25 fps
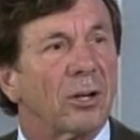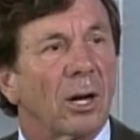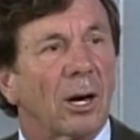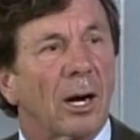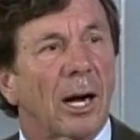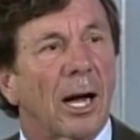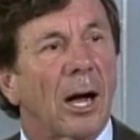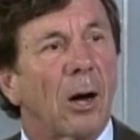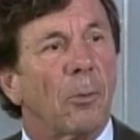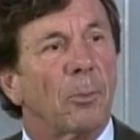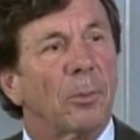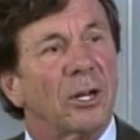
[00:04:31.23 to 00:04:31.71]

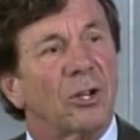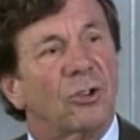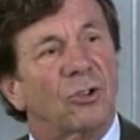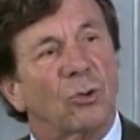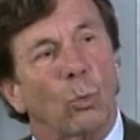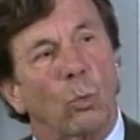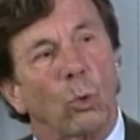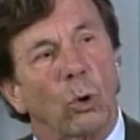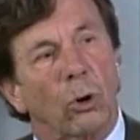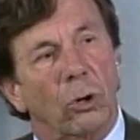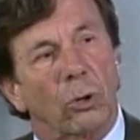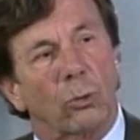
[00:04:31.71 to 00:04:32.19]
allow me to
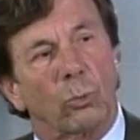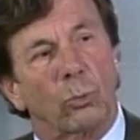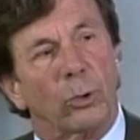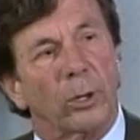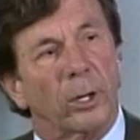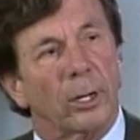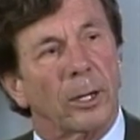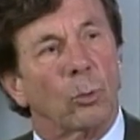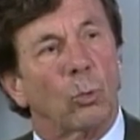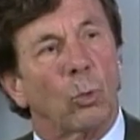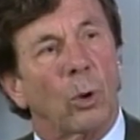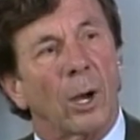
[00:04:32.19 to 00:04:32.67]
work
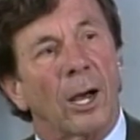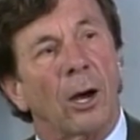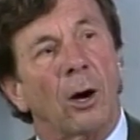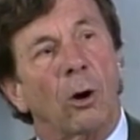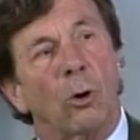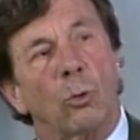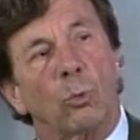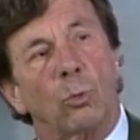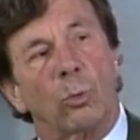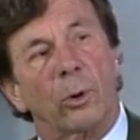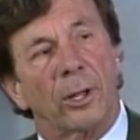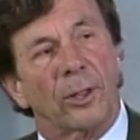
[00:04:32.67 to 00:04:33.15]
really
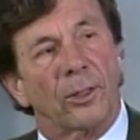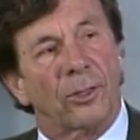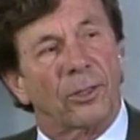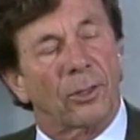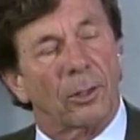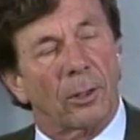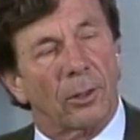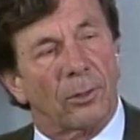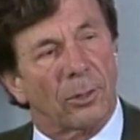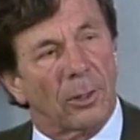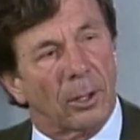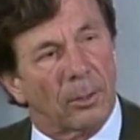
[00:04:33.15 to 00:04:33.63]
well with
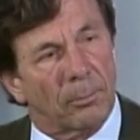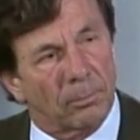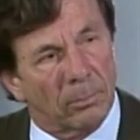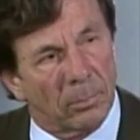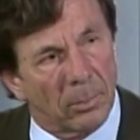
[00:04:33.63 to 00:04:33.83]
the